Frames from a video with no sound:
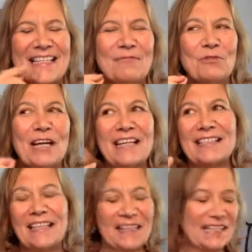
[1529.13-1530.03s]
We're
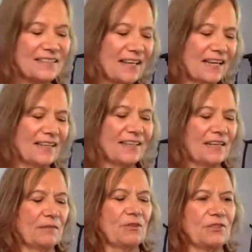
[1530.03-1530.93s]
asking things like,
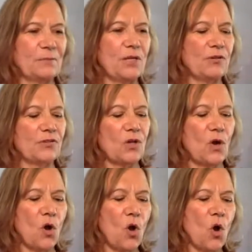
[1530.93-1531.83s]
I wrote some notes.
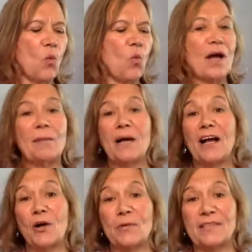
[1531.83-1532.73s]
Why am I
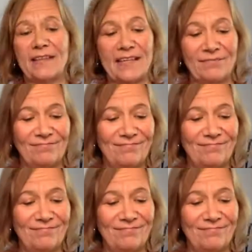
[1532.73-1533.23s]
always late?